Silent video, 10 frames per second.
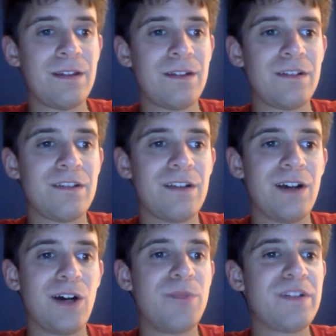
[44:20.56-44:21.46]

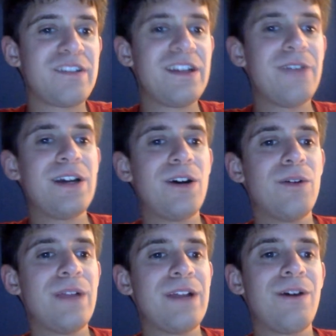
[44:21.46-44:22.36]
So Mysterio,
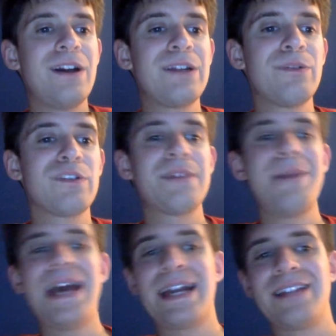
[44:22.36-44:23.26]
later on, he was looking
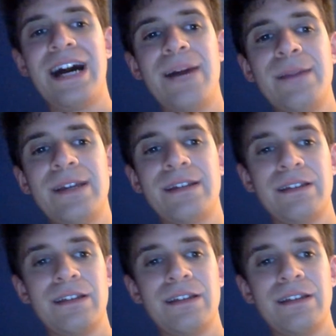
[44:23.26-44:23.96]
back at Dominik.